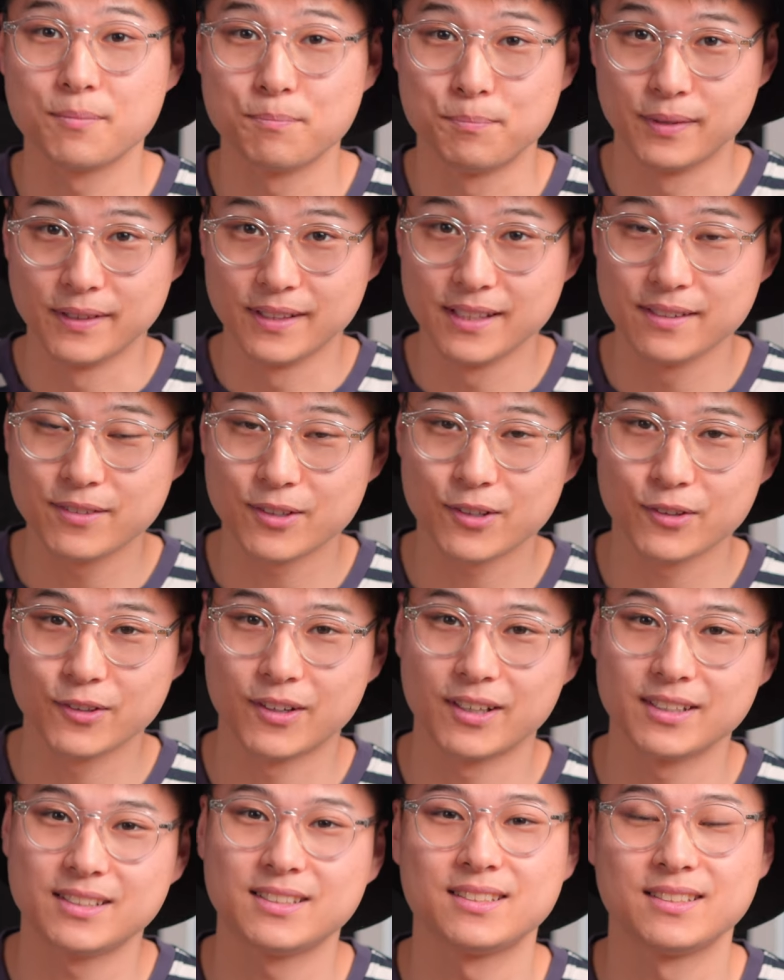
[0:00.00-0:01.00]
Believe it or
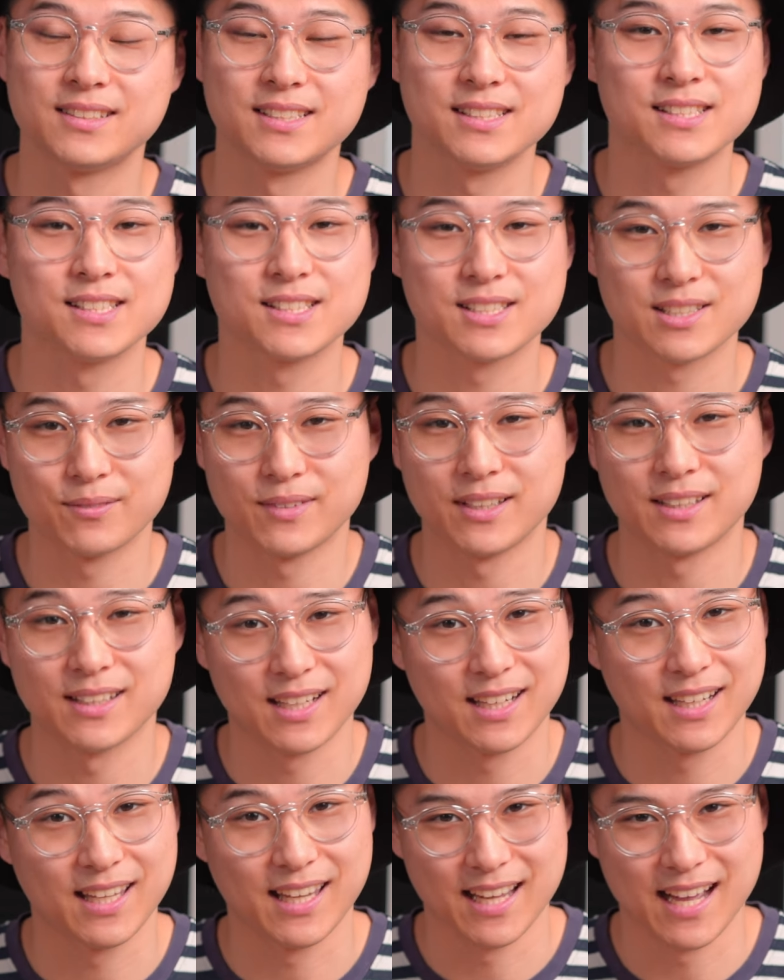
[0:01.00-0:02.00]
not, this is something
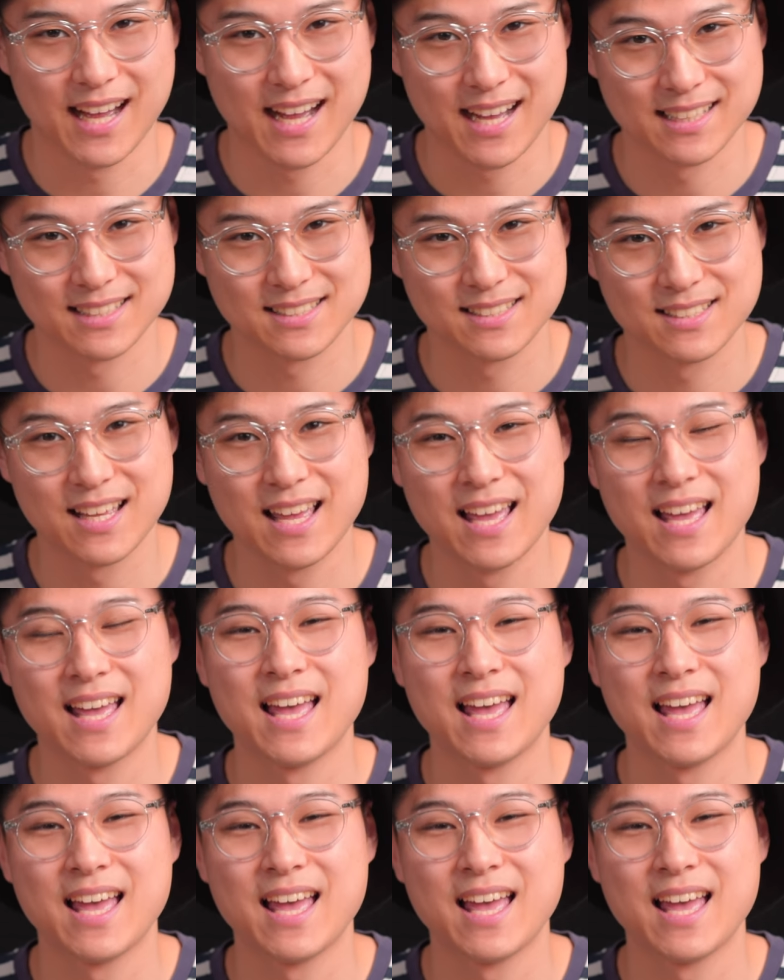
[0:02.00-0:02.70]
that I get asked.